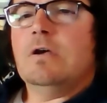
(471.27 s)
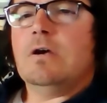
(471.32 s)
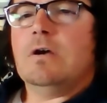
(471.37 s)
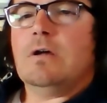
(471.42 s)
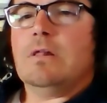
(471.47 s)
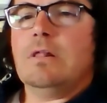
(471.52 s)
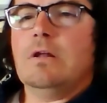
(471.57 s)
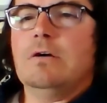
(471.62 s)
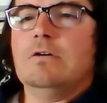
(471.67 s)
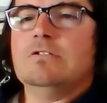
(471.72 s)

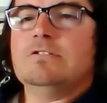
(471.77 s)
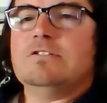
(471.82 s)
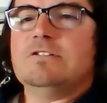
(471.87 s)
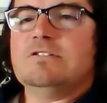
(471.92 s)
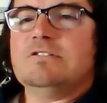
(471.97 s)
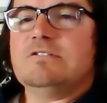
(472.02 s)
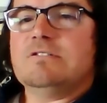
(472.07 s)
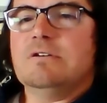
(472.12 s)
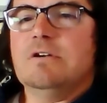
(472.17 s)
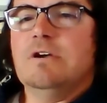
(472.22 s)

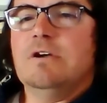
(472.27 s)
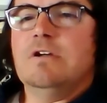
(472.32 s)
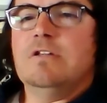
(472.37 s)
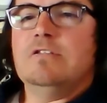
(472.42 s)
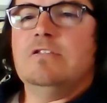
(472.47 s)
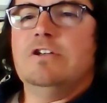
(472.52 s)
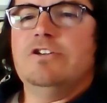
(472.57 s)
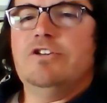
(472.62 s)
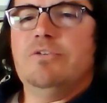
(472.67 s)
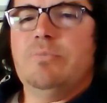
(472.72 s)
closes
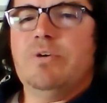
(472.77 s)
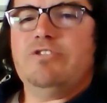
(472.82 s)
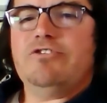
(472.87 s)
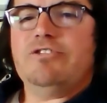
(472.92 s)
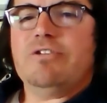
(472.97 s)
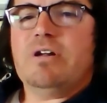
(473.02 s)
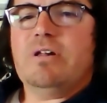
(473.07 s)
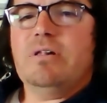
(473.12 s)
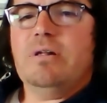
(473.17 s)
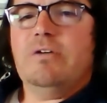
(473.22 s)
the
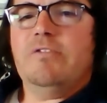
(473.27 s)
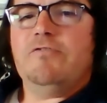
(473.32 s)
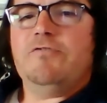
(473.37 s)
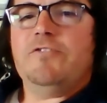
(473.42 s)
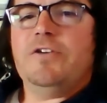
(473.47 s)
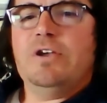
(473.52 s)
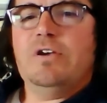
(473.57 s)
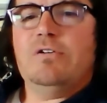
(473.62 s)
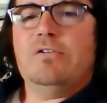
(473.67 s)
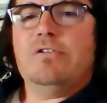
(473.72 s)
geometrical
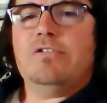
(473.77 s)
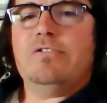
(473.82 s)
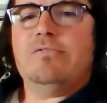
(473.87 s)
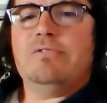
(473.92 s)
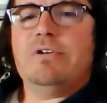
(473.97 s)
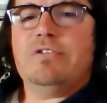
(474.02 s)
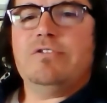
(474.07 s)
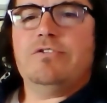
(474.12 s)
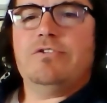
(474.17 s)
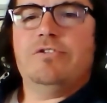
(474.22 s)
figure
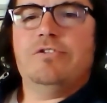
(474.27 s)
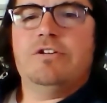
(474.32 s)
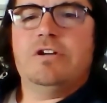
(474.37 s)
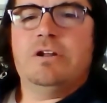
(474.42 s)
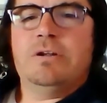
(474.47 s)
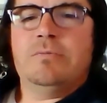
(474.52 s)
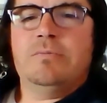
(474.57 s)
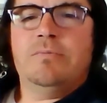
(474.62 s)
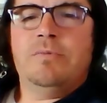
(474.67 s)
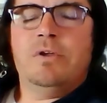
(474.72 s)

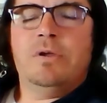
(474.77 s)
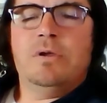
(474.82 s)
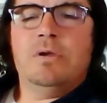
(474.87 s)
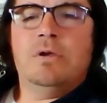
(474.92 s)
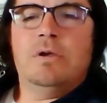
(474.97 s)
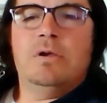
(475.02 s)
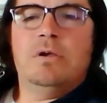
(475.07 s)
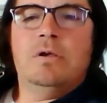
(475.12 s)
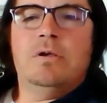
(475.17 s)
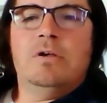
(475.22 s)
returning
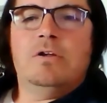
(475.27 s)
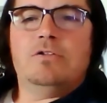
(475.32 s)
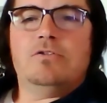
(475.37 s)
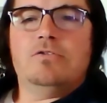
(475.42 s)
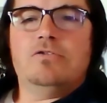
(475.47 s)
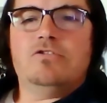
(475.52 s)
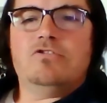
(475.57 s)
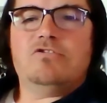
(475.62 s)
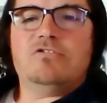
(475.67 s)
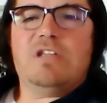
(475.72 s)

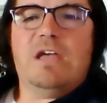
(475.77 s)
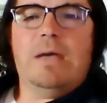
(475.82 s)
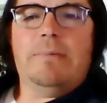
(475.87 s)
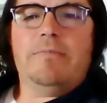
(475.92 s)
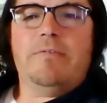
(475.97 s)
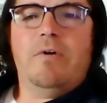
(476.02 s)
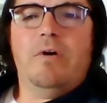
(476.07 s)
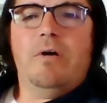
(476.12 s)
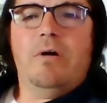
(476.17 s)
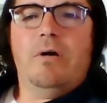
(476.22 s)
to
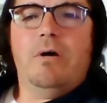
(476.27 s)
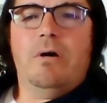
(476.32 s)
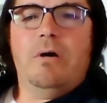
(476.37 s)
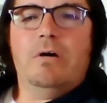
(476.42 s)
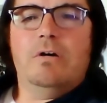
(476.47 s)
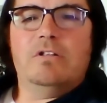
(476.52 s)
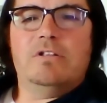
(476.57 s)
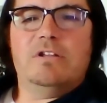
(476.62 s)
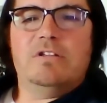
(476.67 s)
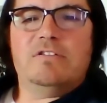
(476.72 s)
step
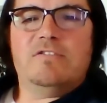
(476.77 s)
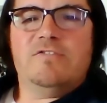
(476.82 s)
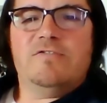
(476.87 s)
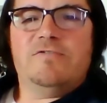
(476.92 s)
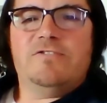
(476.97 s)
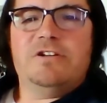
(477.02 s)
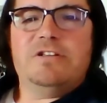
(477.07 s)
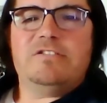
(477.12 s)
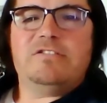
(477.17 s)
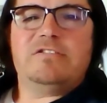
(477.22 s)
on the
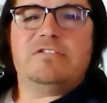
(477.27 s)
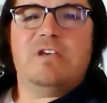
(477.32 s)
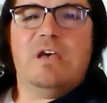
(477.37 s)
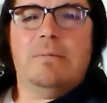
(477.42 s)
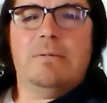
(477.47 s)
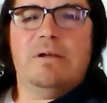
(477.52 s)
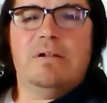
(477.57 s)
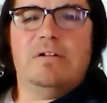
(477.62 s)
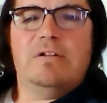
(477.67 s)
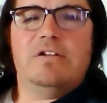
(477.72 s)
fret
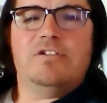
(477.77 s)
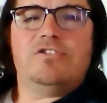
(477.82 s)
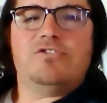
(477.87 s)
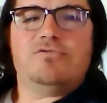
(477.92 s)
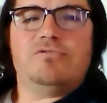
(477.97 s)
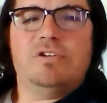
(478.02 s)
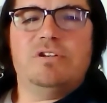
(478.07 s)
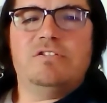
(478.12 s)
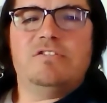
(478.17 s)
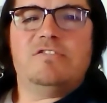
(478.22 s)
7,
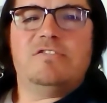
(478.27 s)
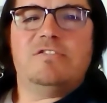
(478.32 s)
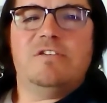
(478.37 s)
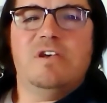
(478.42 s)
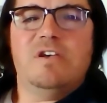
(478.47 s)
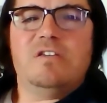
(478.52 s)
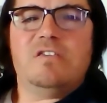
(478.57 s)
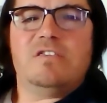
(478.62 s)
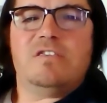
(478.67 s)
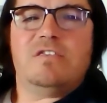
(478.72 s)
string
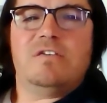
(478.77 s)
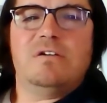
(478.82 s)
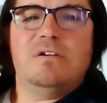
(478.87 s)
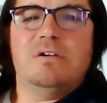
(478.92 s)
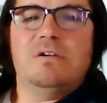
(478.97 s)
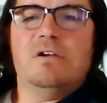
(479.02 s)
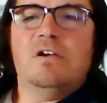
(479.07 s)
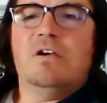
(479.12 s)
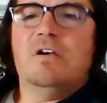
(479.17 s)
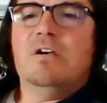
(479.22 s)
6th
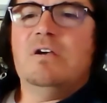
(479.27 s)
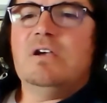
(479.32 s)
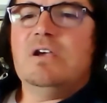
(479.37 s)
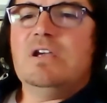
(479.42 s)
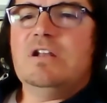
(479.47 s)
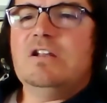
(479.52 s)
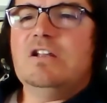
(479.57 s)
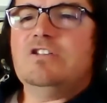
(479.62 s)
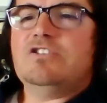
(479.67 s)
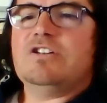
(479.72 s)

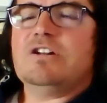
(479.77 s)
in each